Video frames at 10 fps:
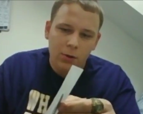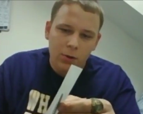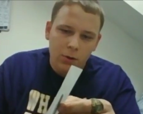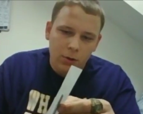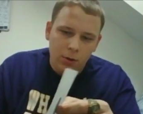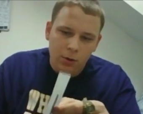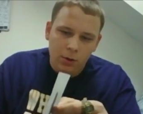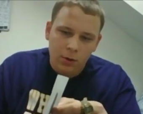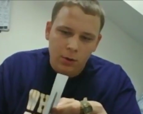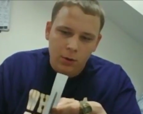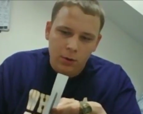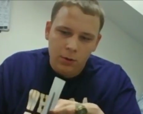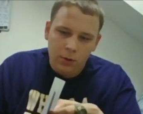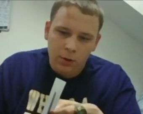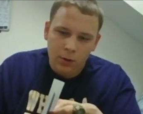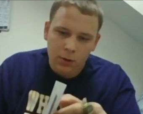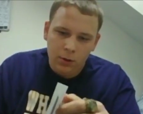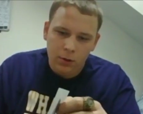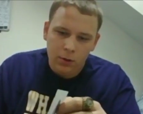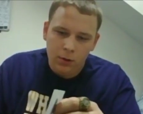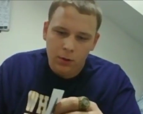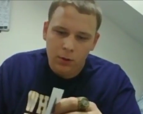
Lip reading: Nothing is said.